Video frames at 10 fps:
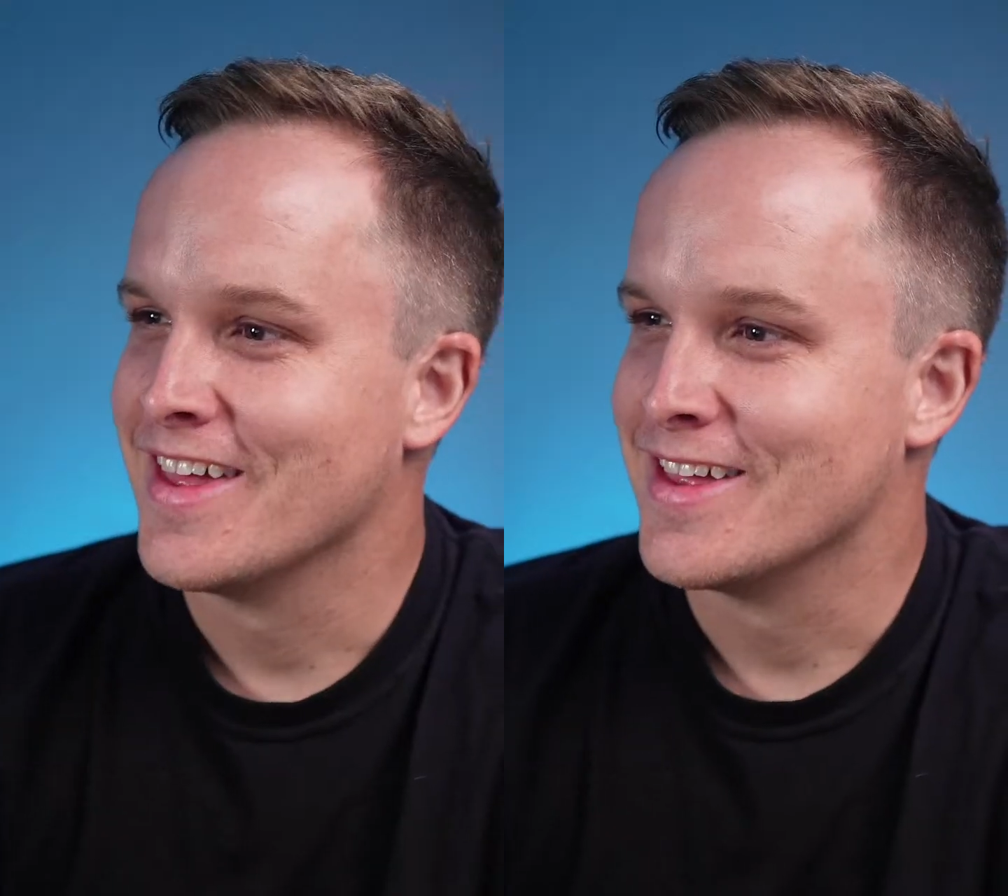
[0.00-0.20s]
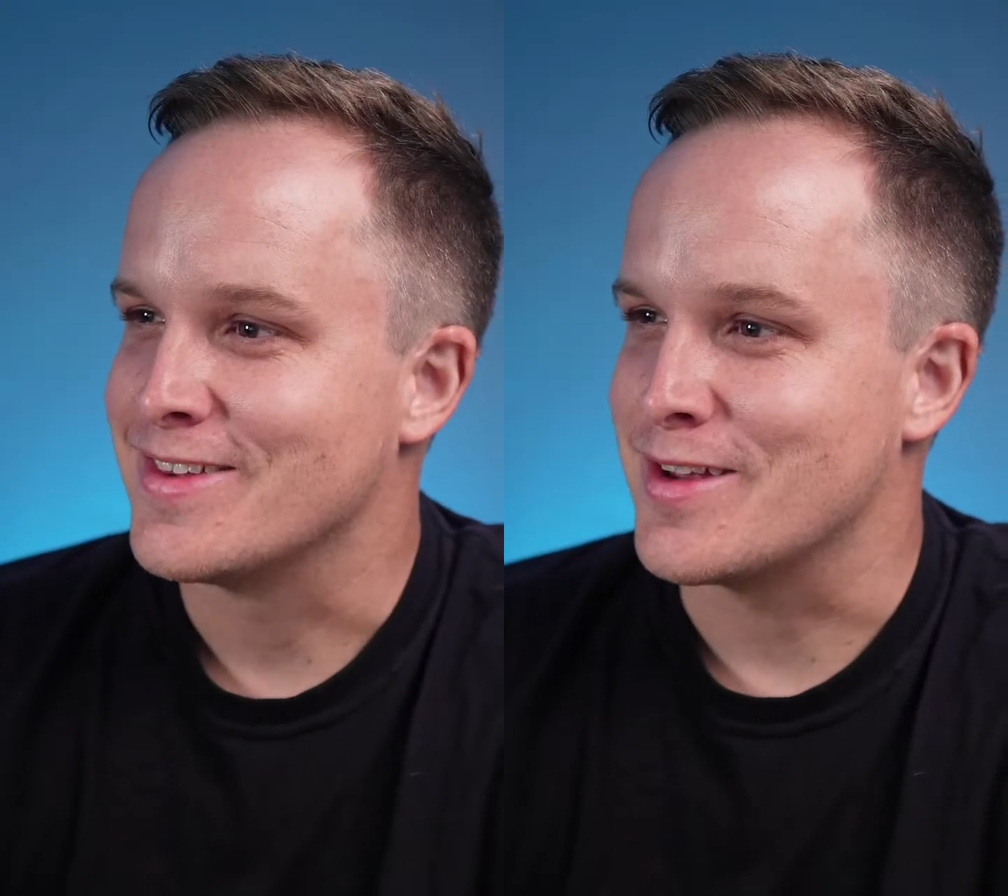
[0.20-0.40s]

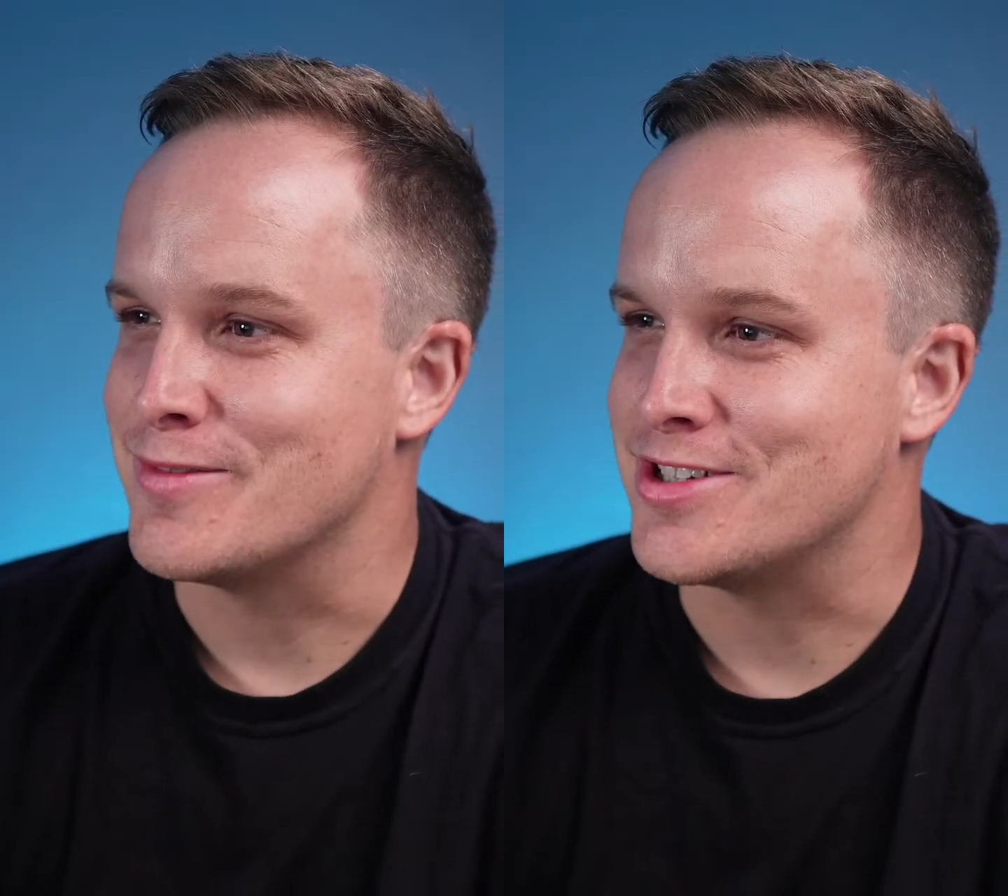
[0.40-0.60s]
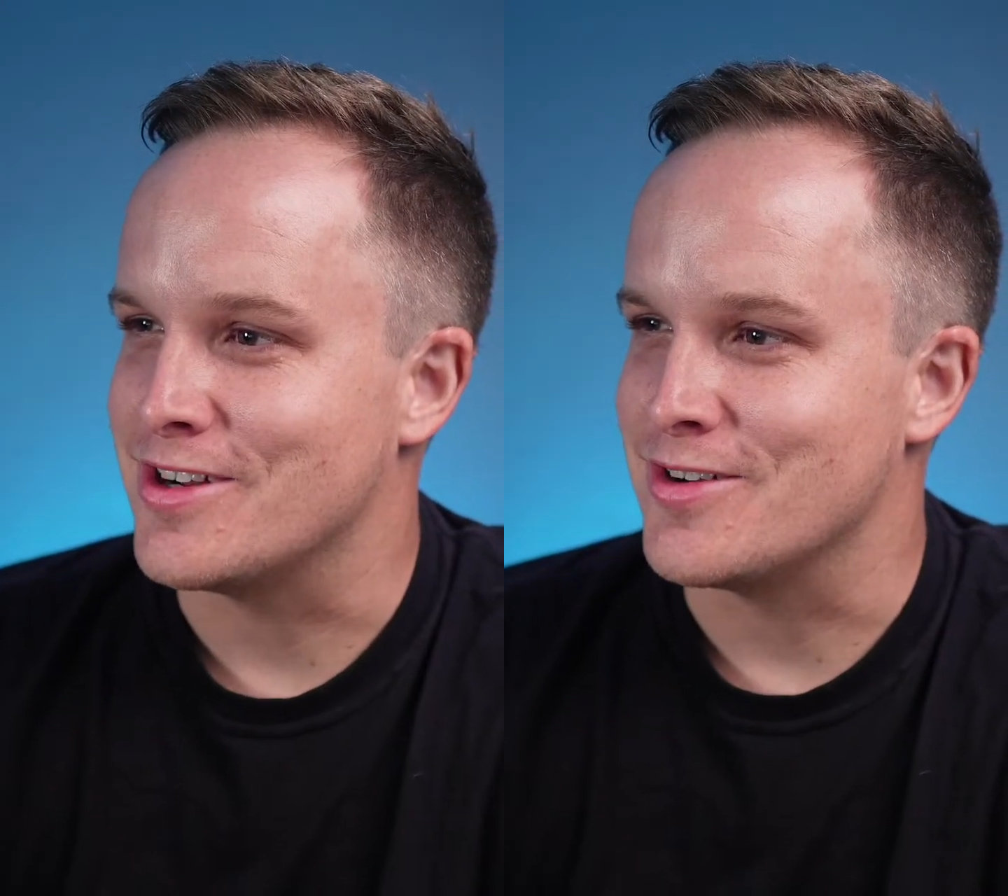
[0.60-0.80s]
Thank you for
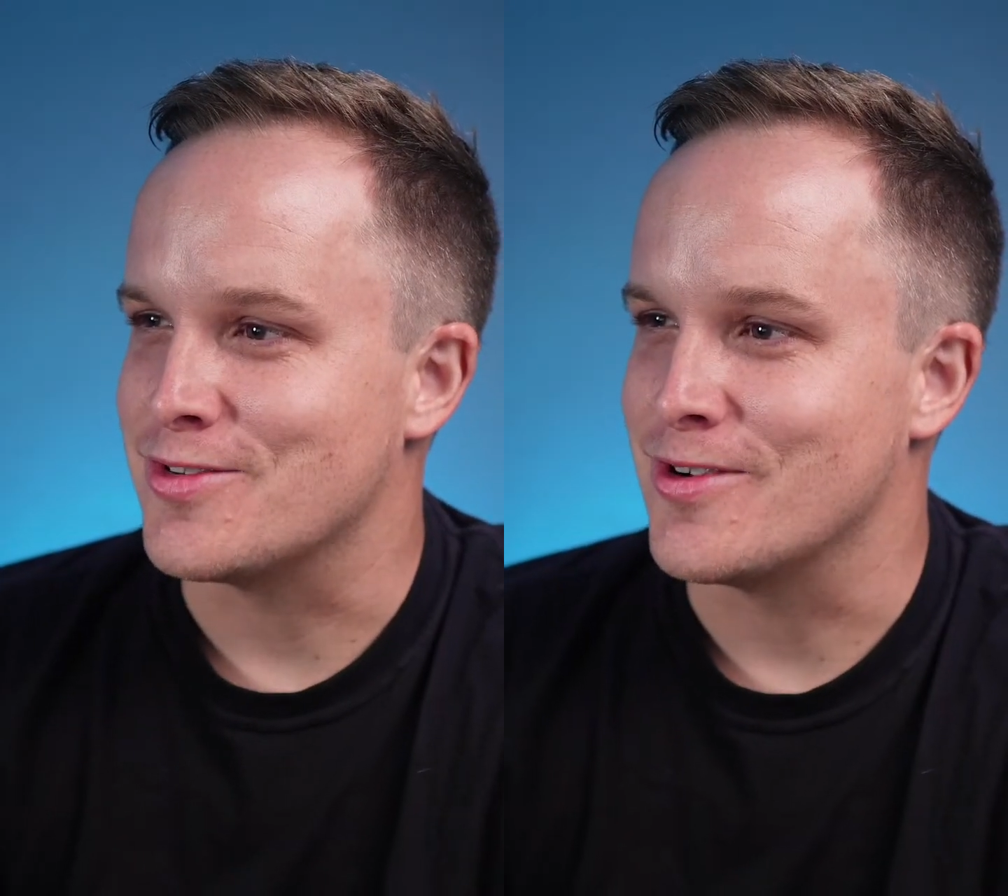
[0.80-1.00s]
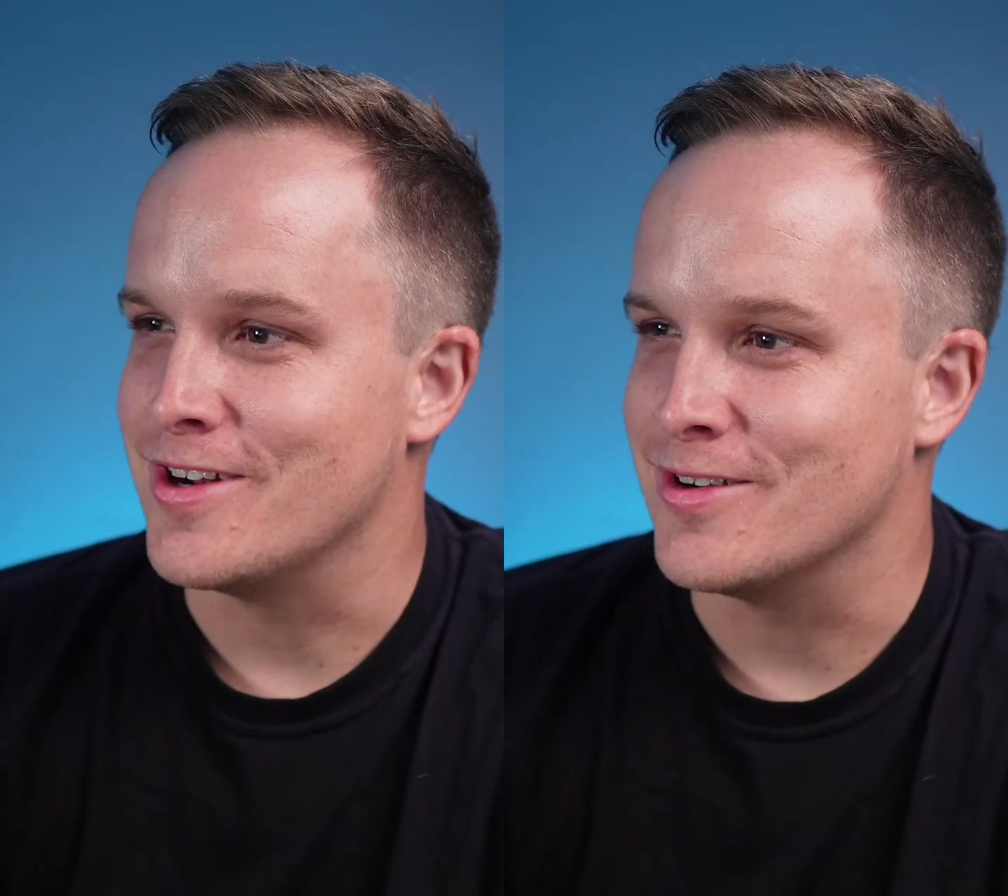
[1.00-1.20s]
sharing your
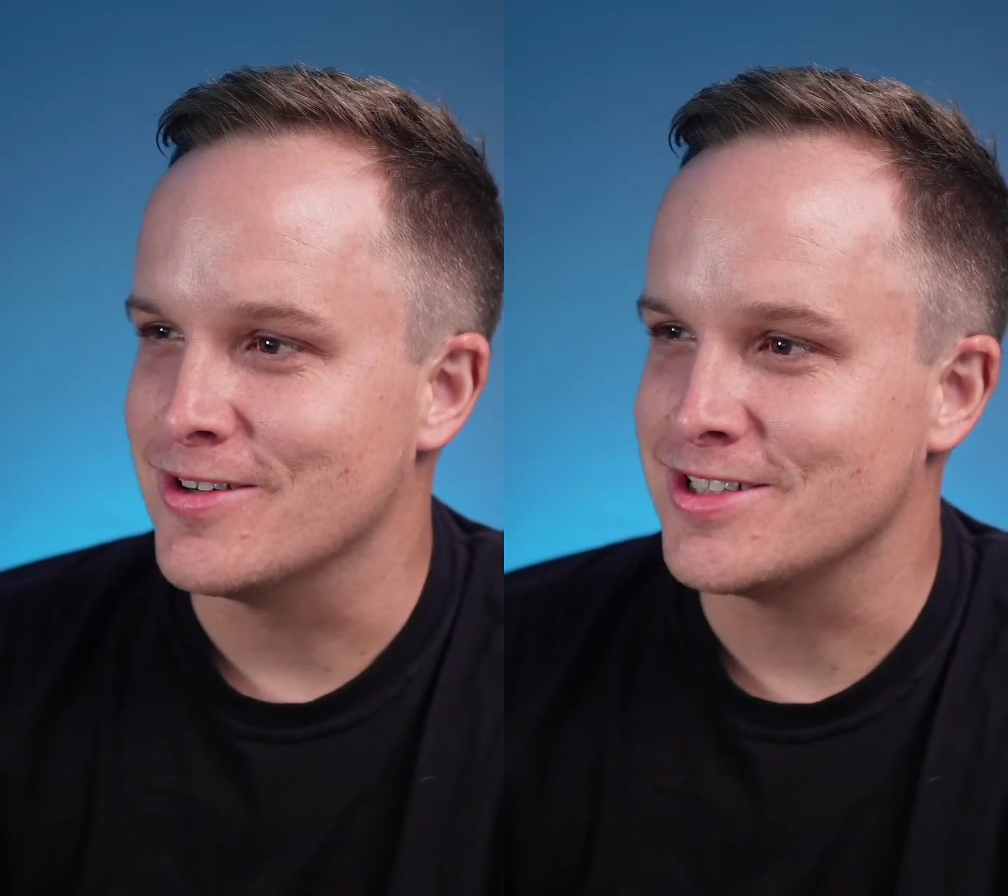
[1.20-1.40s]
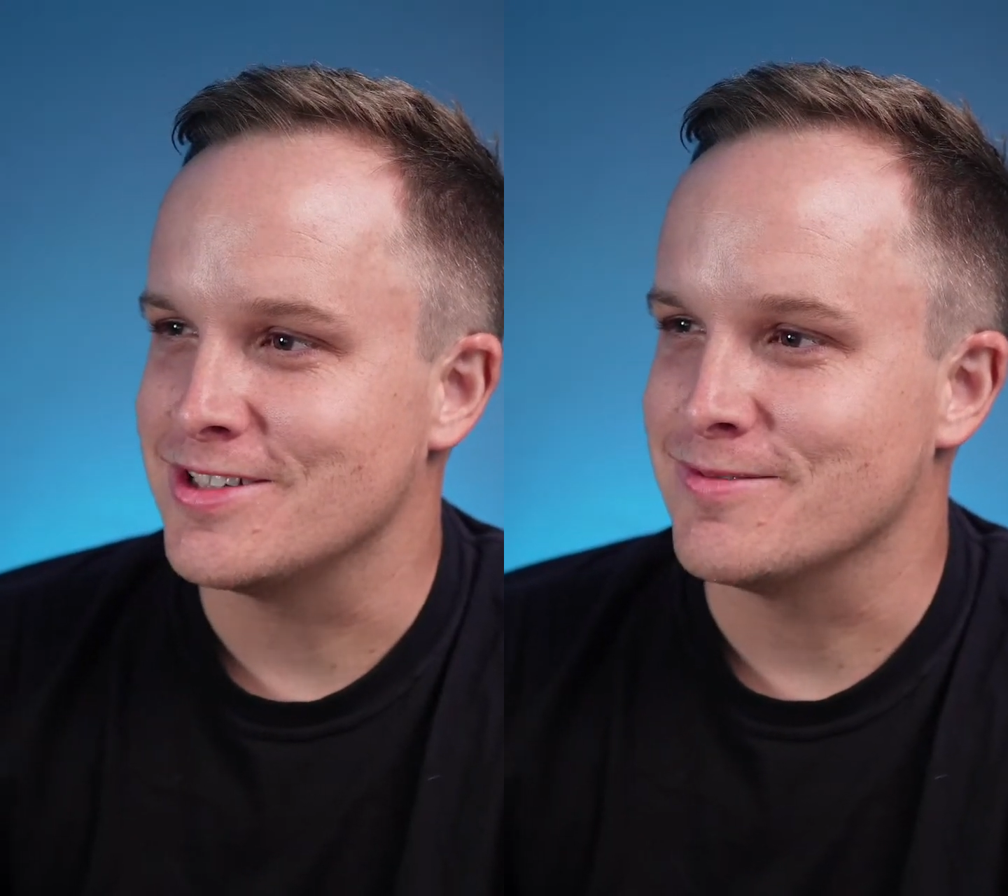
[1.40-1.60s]
story and
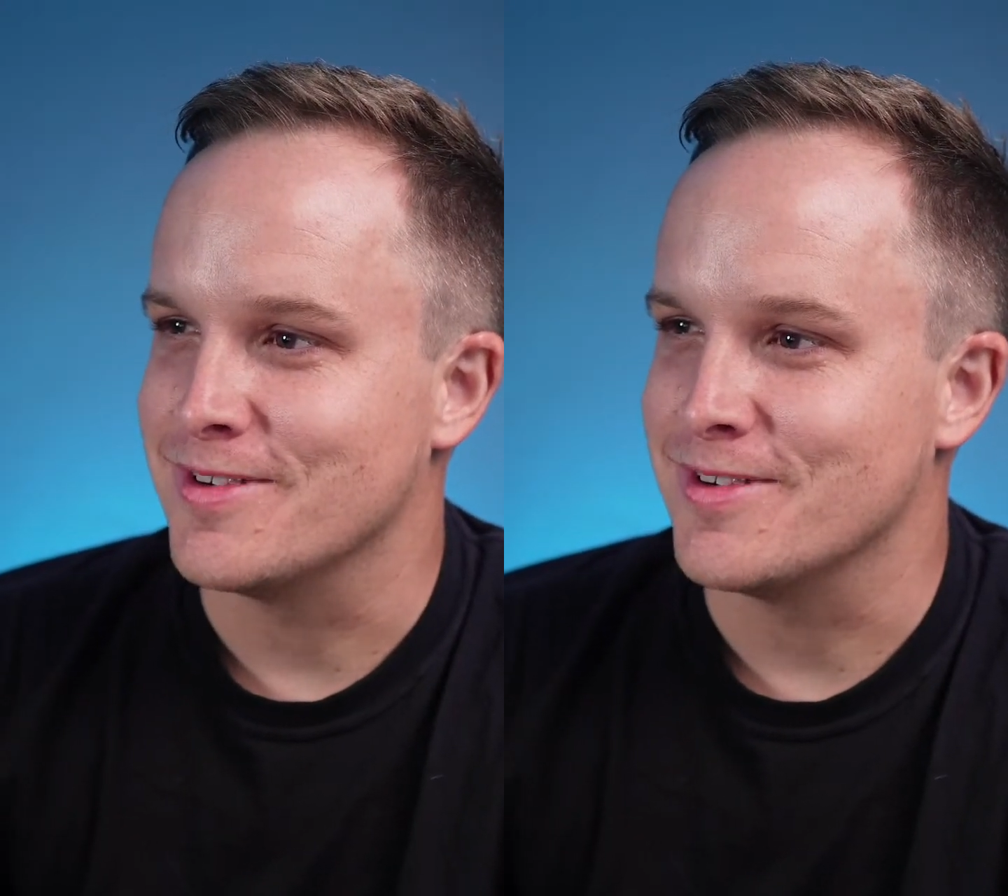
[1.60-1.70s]
origin.